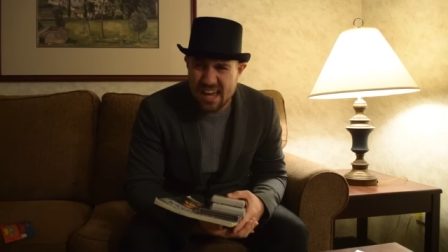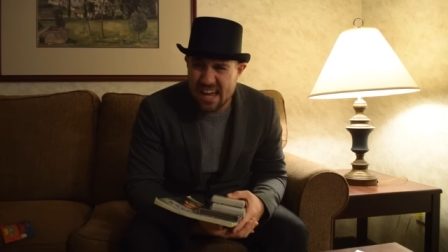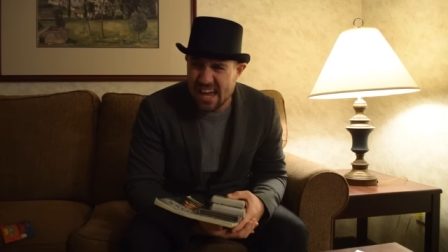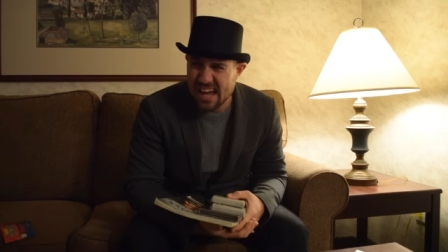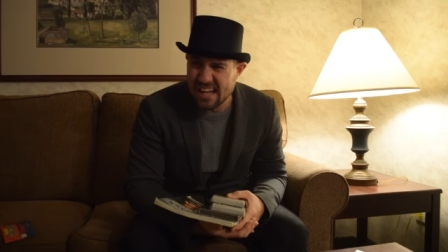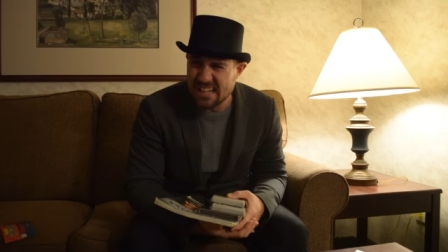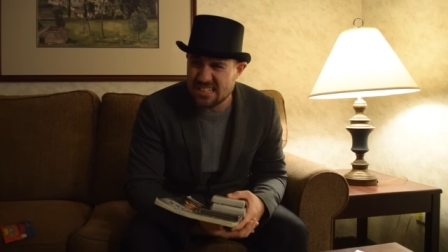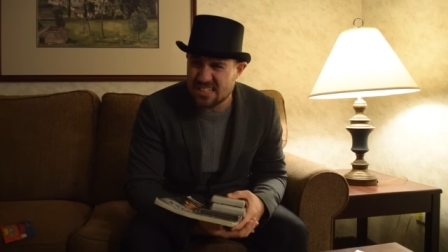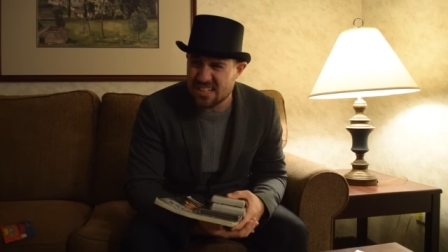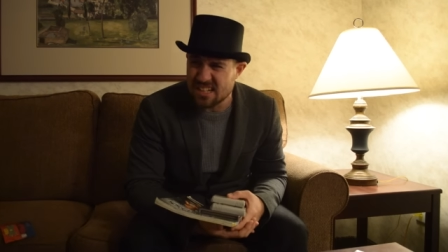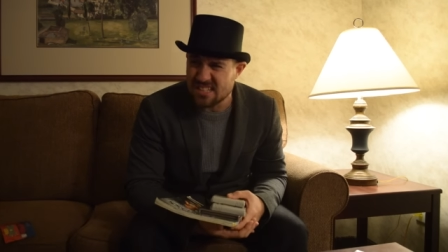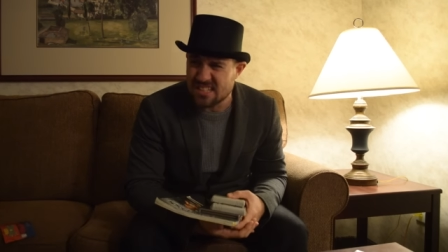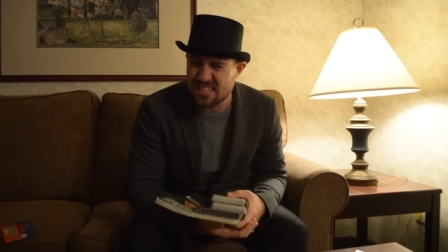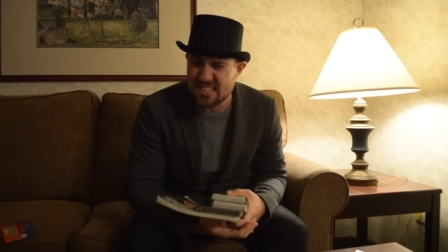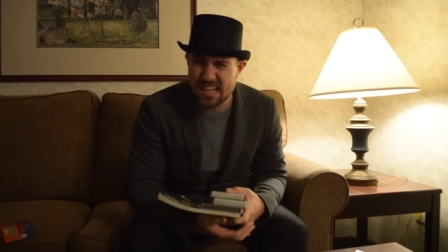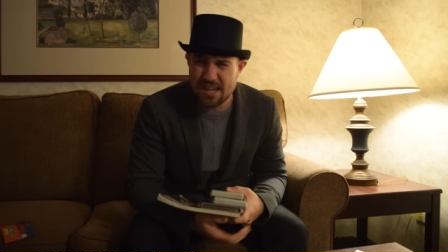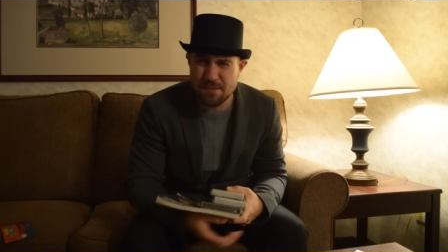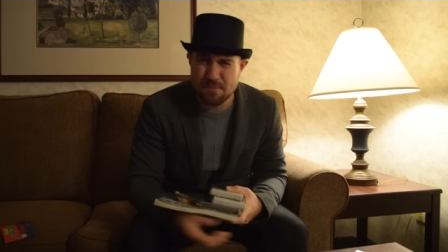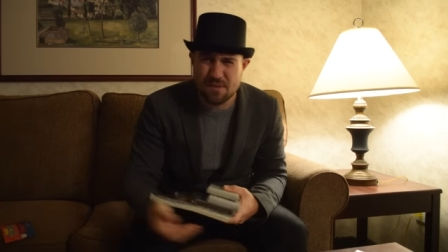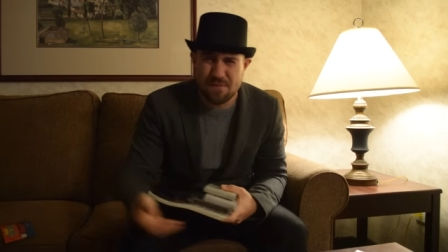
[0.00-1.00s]
It just
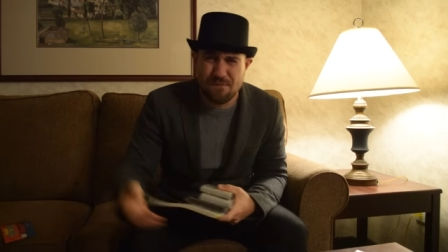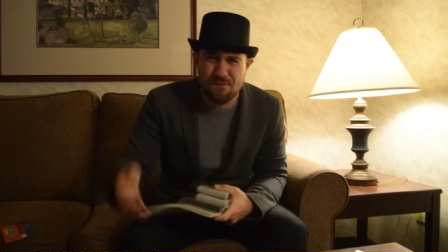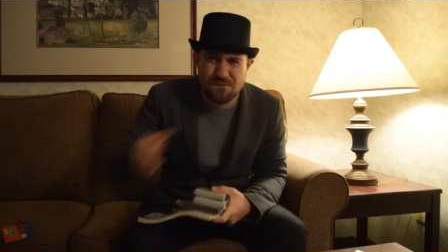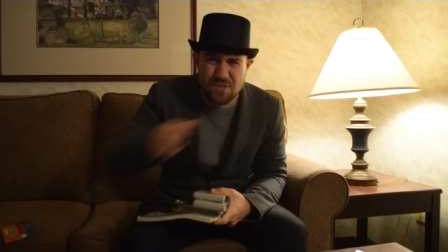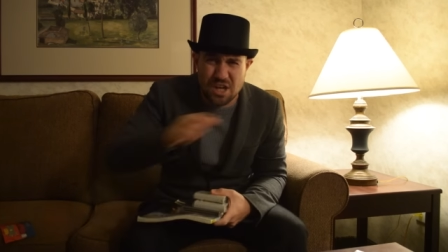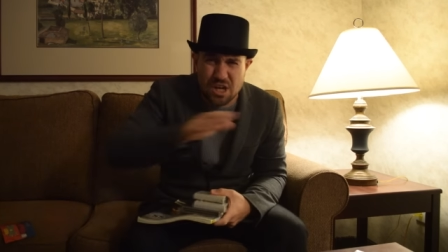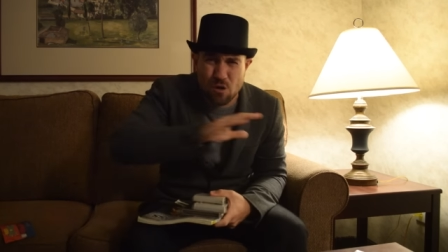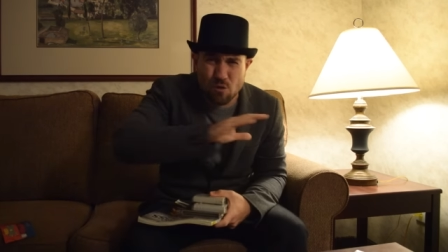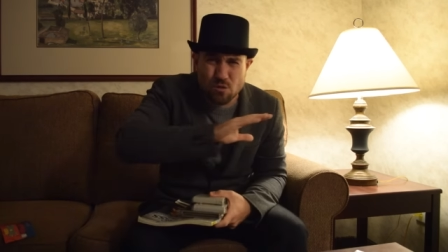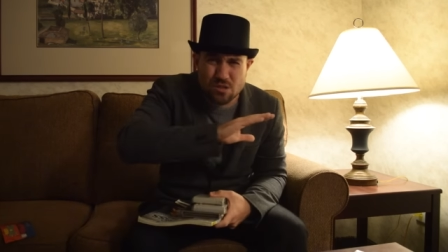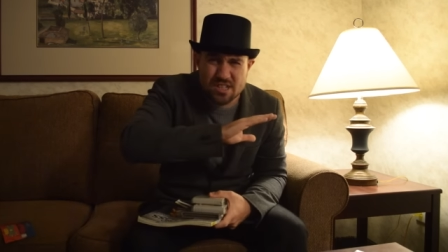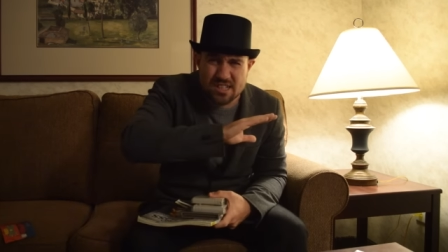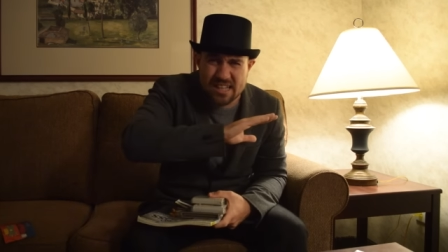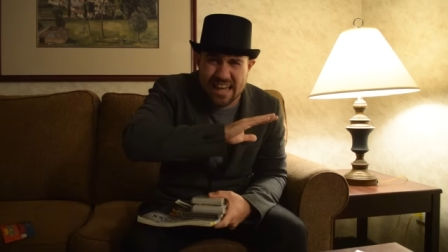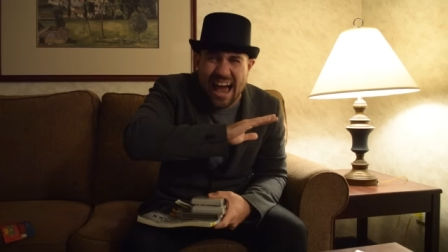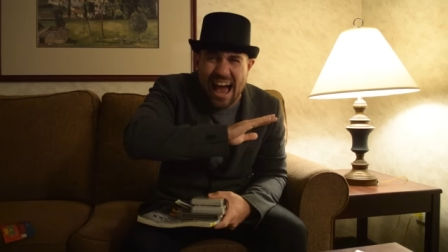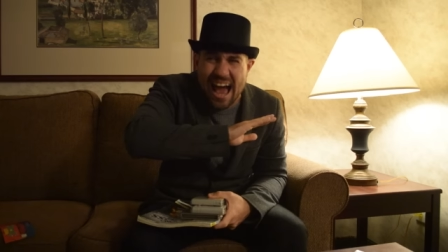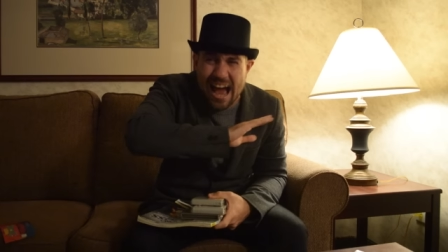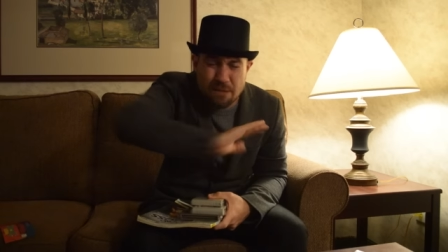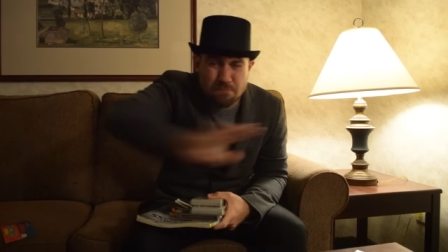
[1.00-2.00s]
seemed filled to
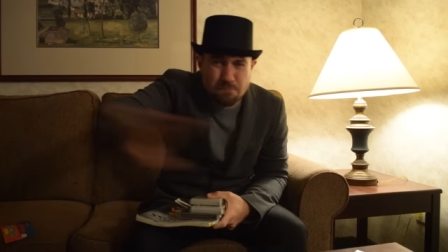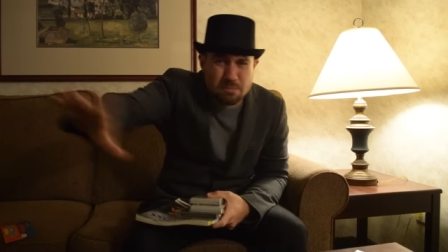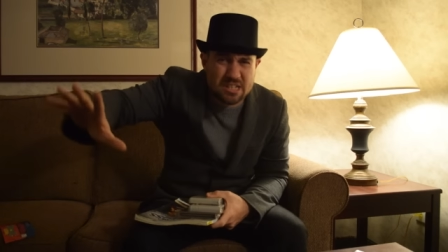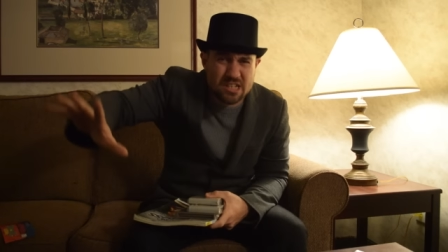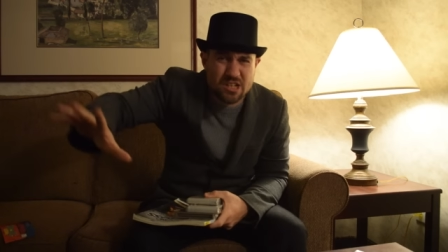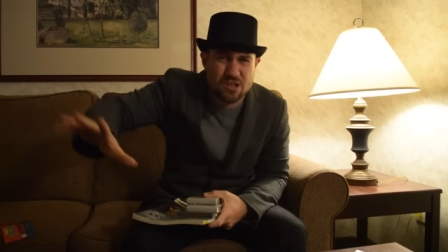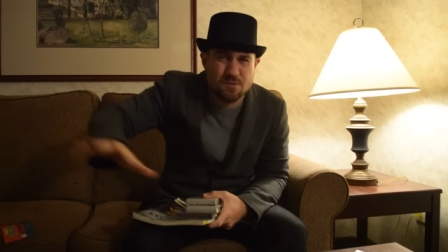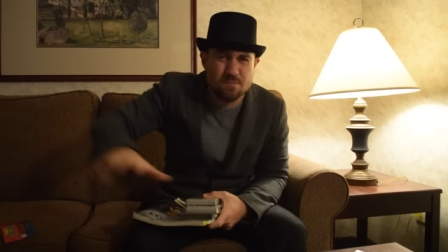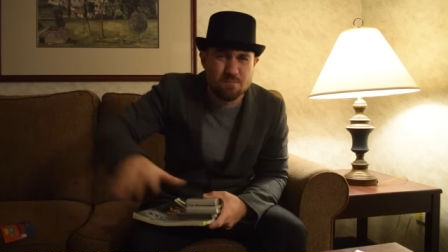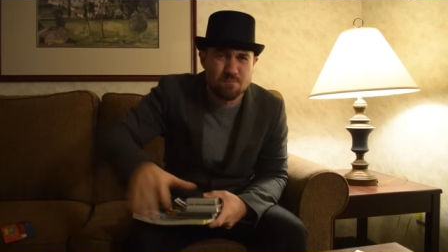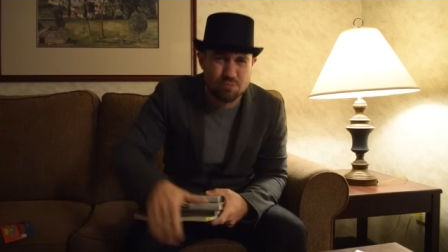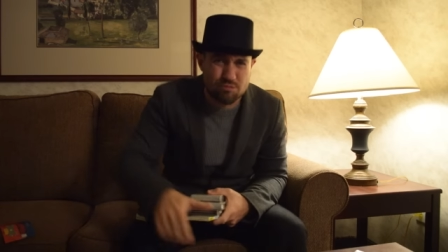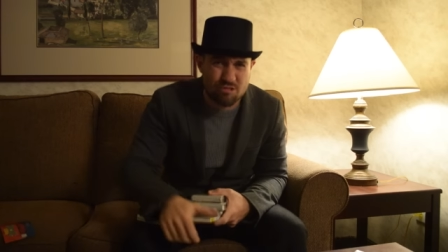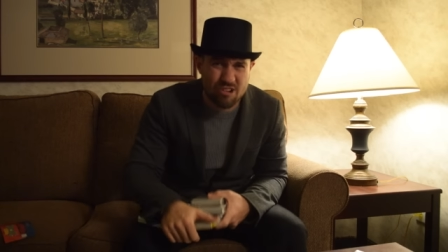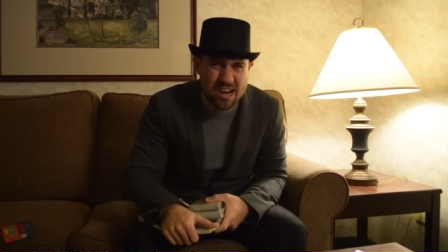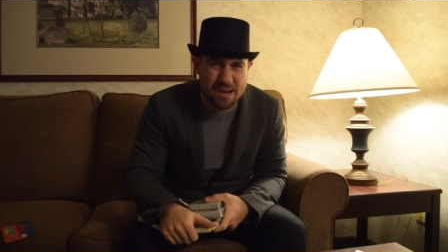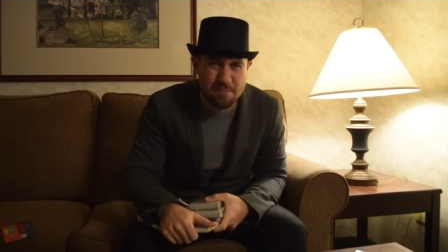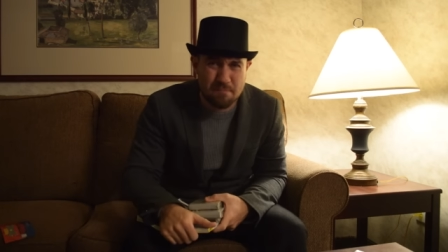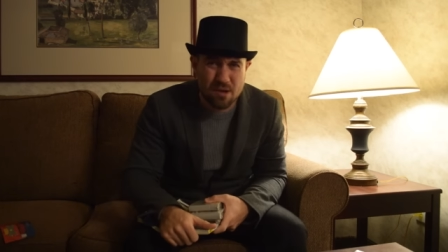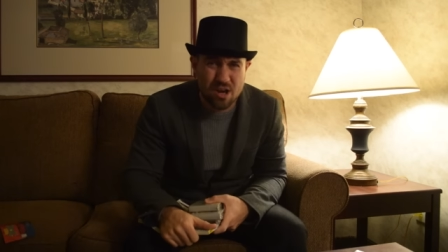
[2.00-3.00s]
the absolute
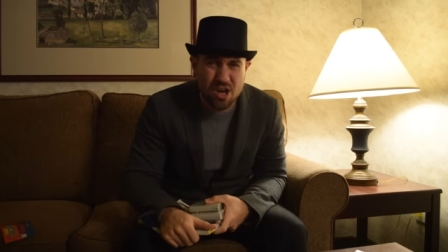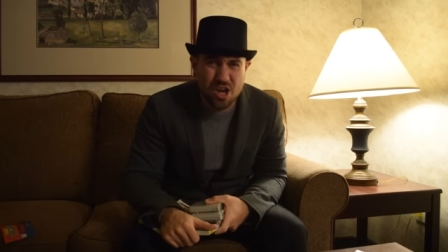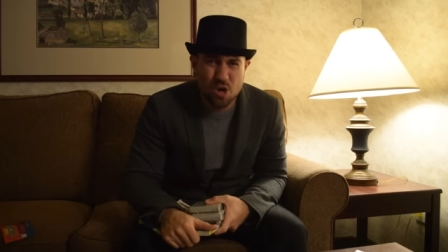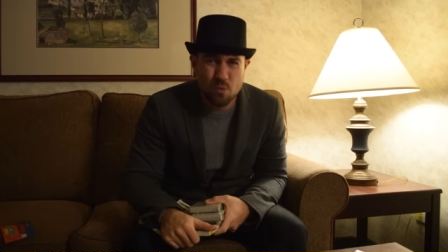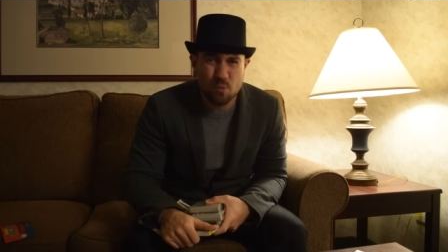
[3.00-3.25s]
brim